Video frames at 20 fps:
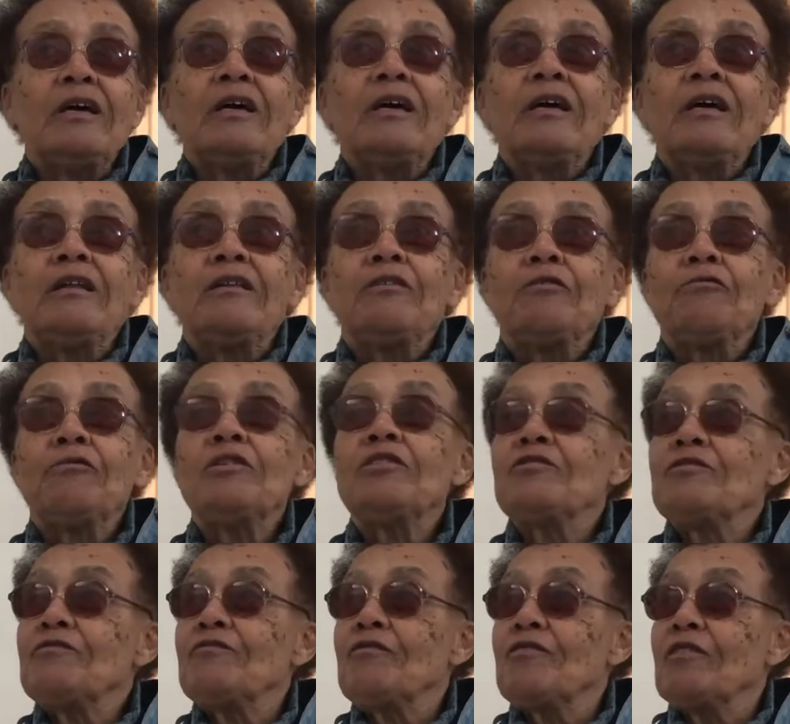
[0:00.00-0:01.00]
And the
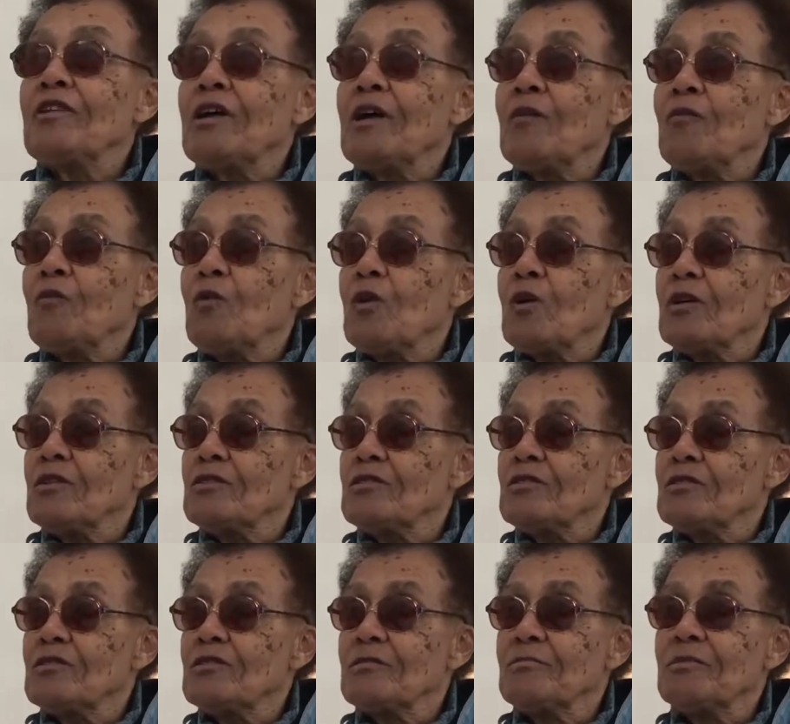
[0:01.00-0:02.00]
reason for that
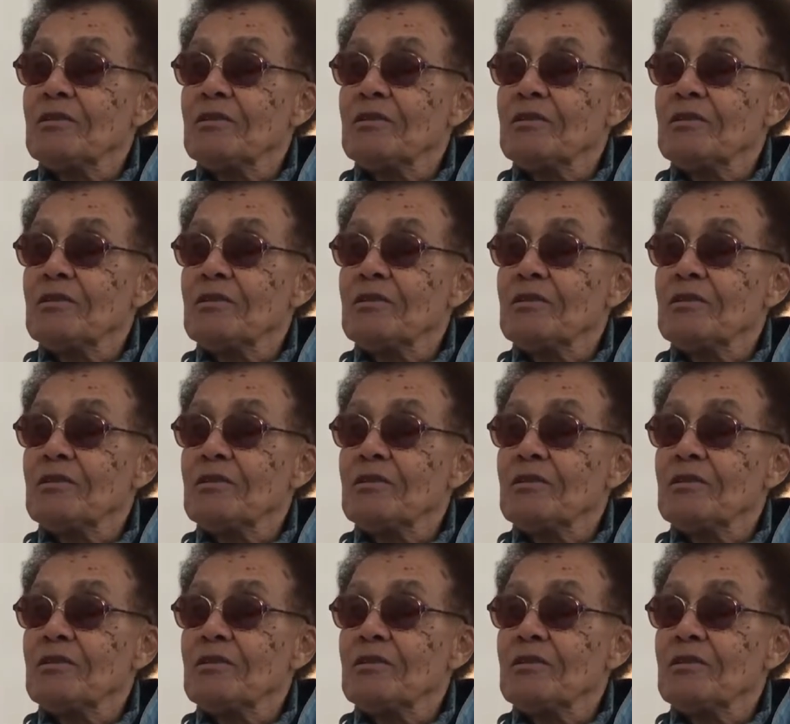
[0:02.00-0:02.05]
was